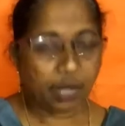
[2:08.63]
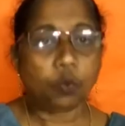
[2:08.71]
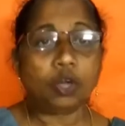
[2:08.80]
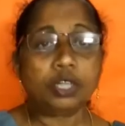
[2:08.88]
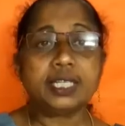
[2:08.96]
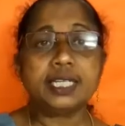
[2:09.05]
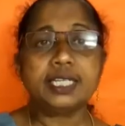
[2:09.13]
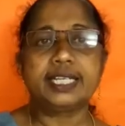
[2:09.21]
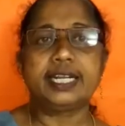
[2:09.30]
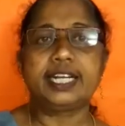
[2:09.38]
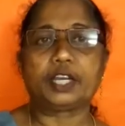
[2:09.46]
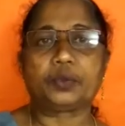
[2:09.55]
Water is
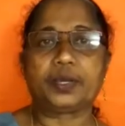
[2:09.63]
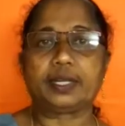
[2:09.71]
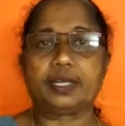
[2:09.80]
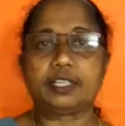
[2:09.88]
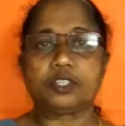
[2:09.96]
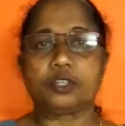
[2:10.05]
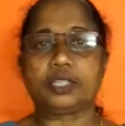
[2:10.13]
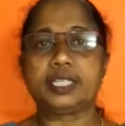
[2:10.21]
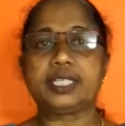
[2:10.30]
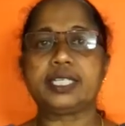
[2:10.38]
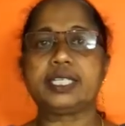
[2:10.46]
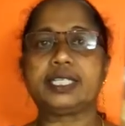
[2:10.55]
a liquid, so
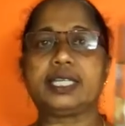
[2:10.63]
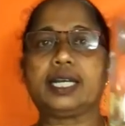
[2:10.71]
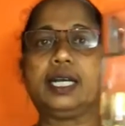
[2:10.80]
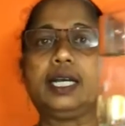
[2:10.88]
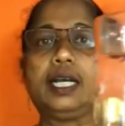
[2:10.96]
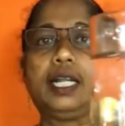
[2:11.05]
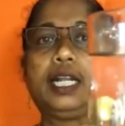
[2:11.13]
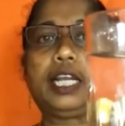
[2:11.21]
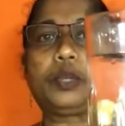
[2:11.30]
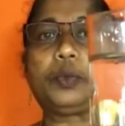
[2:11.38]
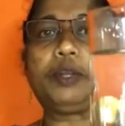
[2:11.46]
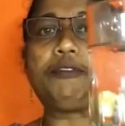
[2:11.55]
this is the
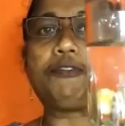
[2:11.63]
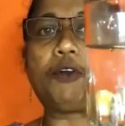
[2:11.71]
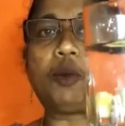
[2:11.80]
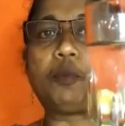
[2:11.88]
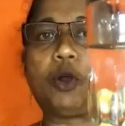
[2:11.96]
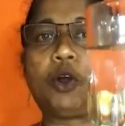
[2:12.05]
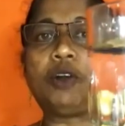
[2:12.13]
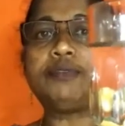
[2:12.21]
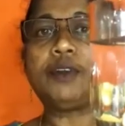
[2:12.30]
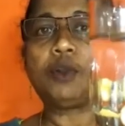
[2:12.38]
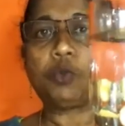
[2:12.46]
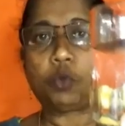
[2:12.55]
liquid form
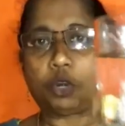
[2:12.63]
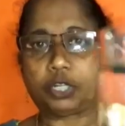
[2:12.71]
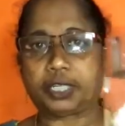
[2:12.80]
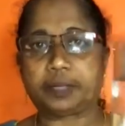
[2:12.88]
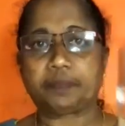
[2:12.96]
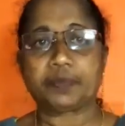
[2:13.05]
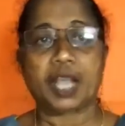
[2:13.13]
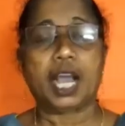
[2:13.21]
of water.